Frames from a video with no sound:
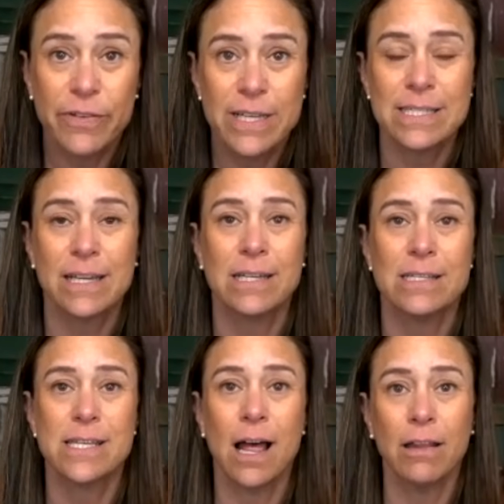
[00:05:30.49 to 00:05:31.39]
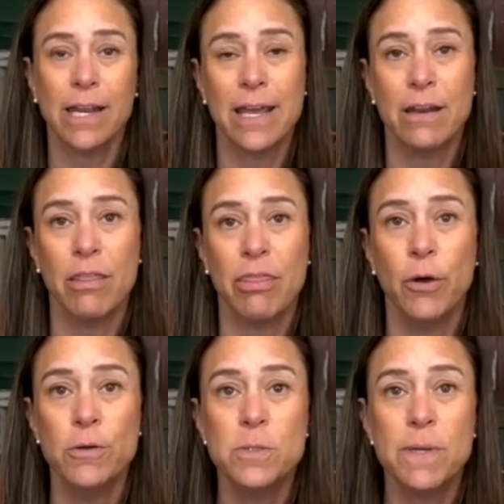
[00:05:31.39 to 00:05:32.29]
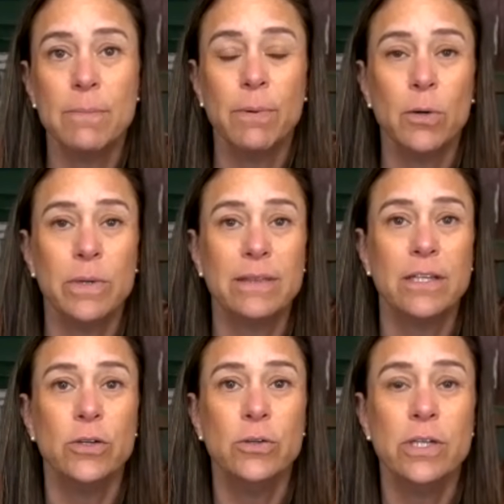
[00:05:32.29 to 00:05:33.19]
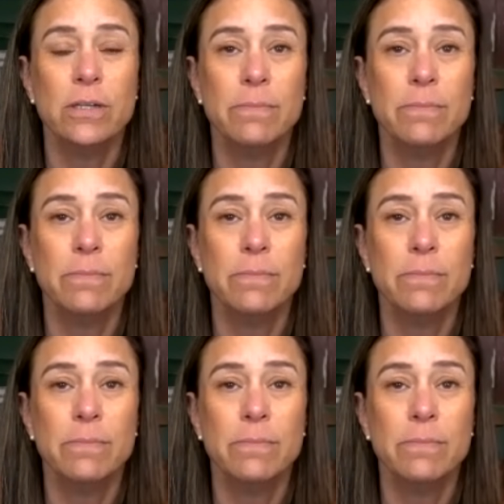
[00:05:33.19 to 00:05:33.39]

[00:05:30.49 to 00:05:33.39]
is to consolidate those people with the union,